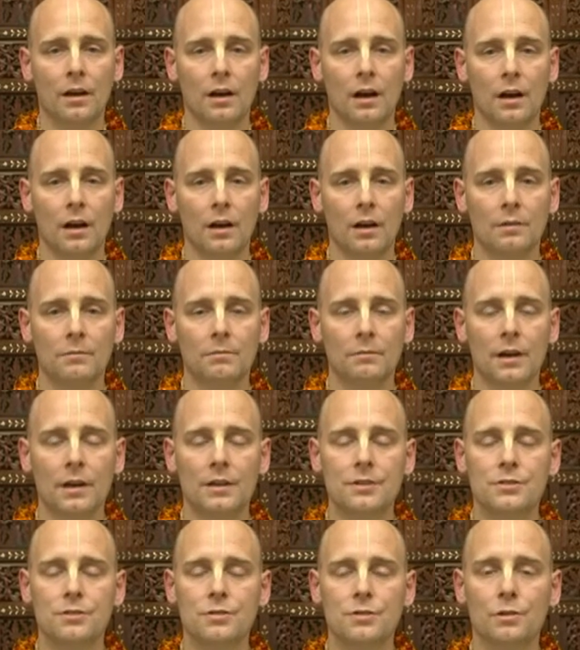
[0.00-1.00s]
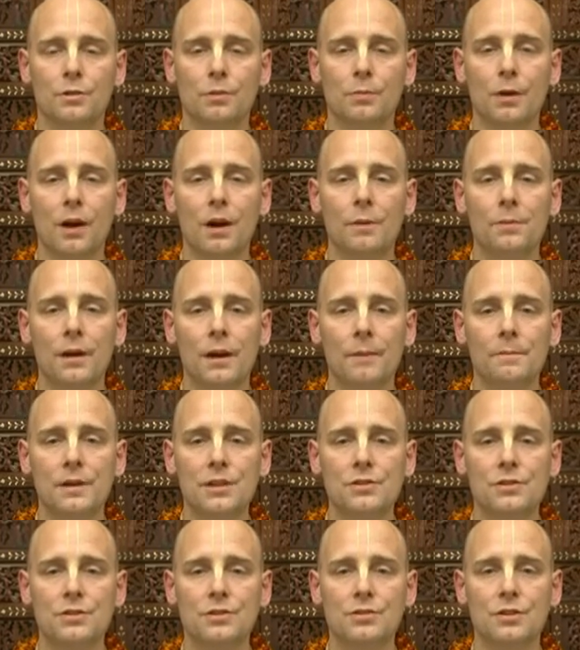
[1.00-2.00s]
Um, as Srila Prabhupada
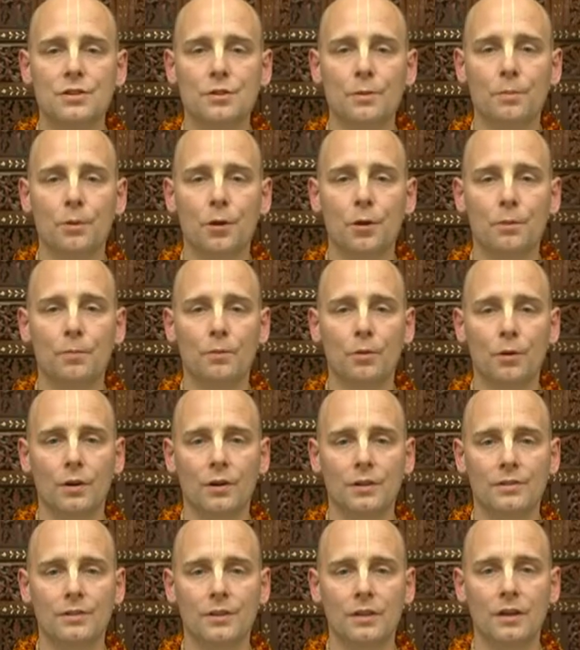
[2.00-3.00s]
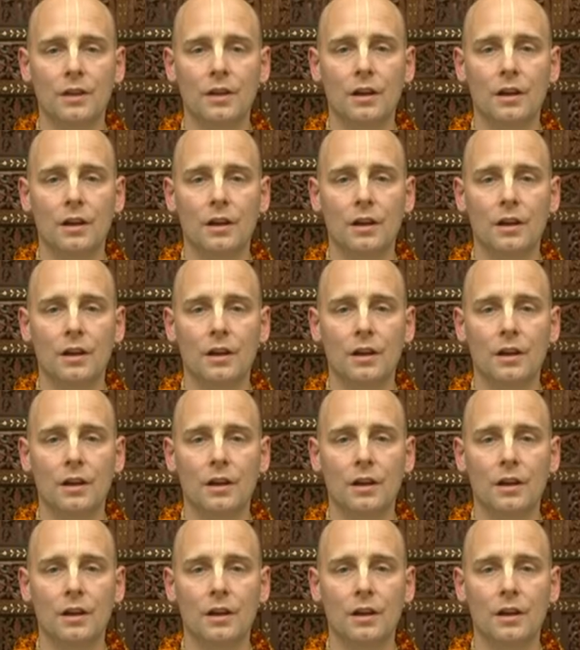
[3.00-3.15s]
mentions in the purport,